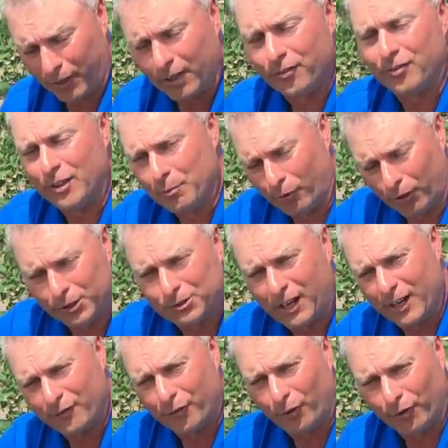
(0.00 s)
going to see more
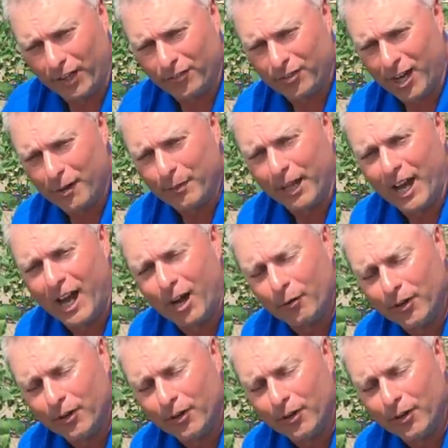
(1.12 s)
trifoliates coming out